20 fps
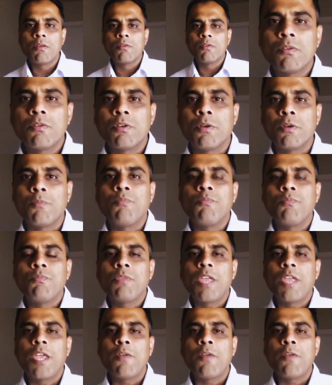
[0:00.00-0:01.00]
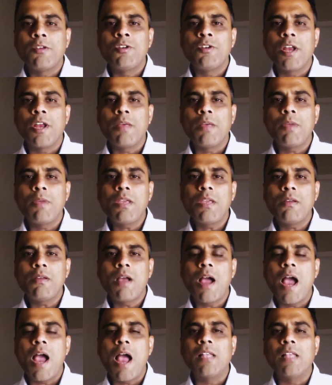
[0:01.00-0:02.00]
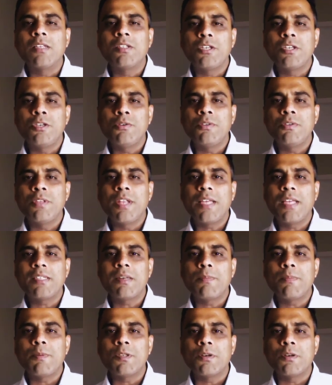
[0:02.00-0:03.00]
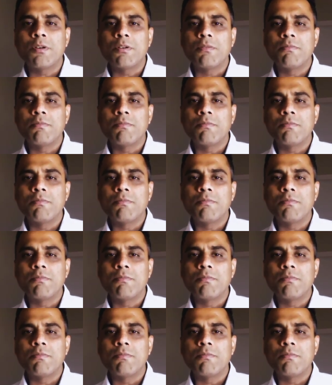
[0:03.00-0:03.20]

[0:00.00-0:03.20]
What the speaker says: So thank you for joining me. I'll see you in the next episode.